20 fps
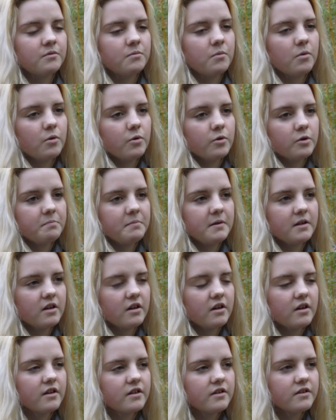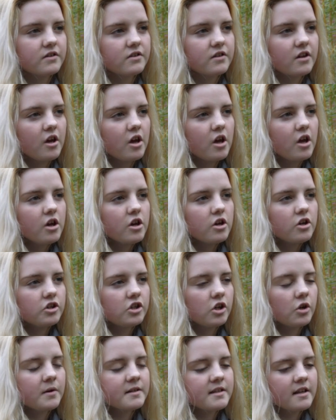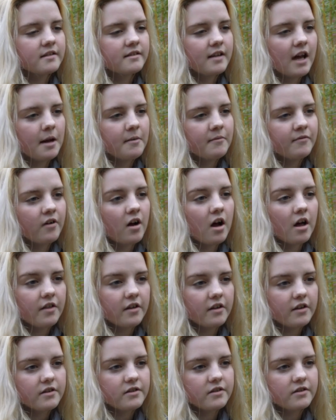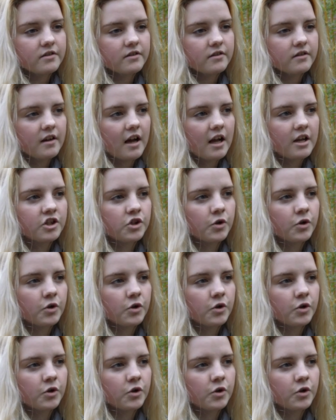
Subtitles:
award because she always has time for others and